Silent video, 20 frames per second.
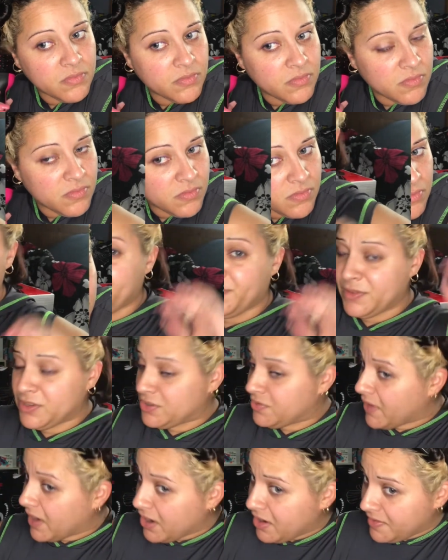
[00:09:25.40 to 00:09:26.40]
Okay, so
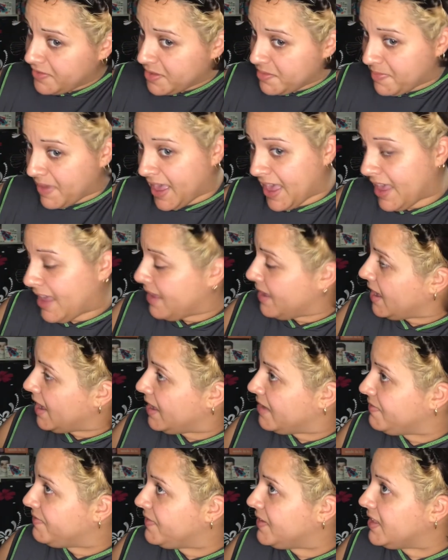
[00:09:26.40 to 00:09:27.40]
right off the bat, I
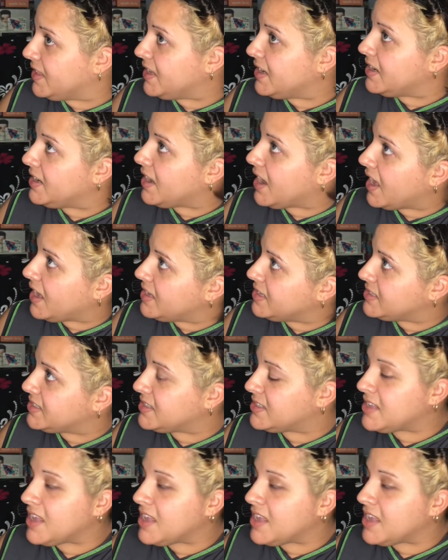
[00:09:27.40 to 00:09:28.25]
feel it nice